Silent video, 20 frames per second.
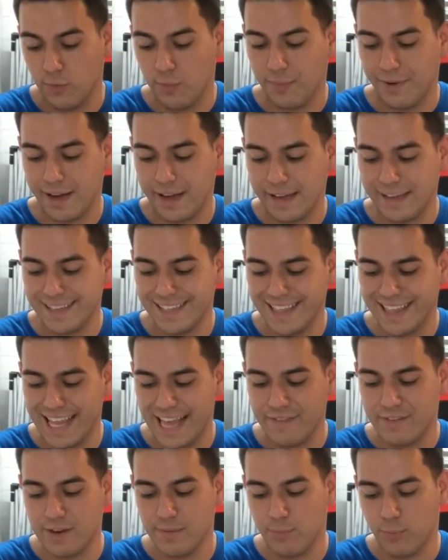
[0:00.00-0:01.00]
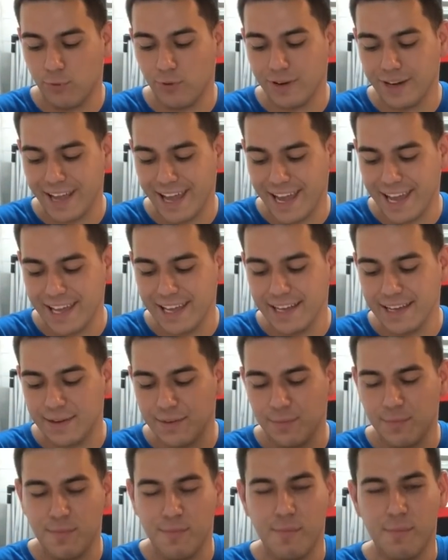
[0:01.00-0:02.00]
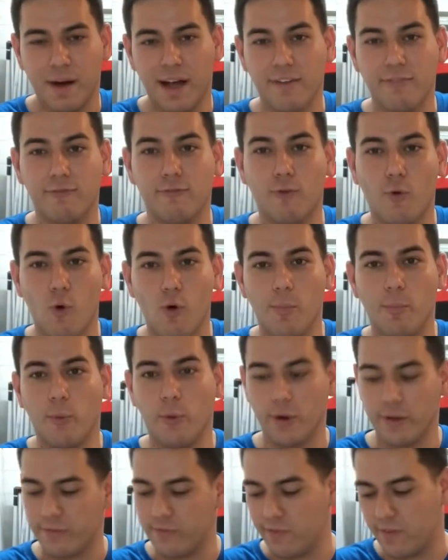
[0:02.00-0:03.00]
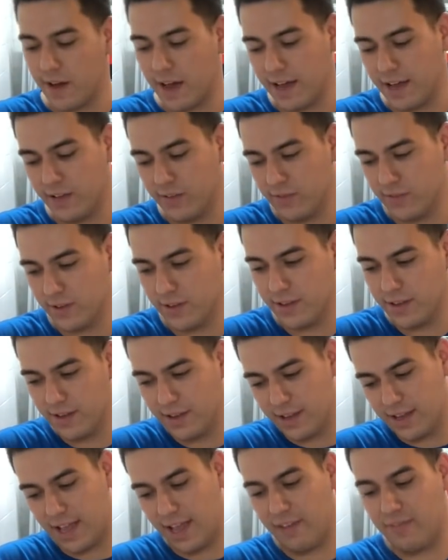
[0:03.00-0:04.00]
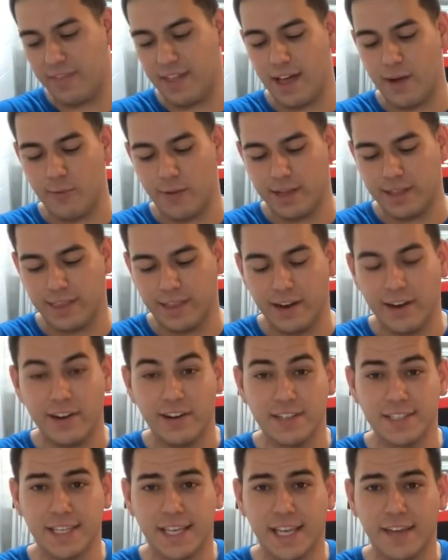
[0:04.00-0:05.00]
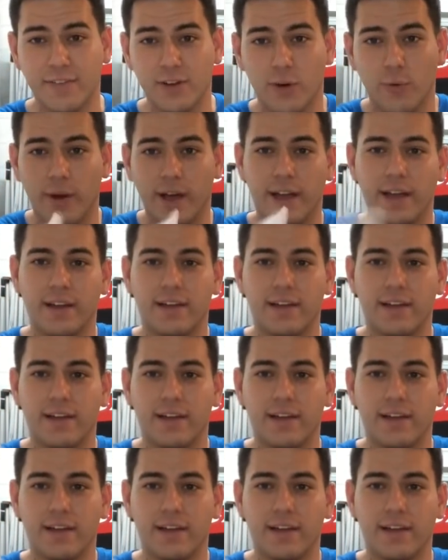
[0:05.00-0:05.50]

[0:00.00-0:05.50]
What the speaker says: by 11.8 by 4.5. If that right there doesn't give it away,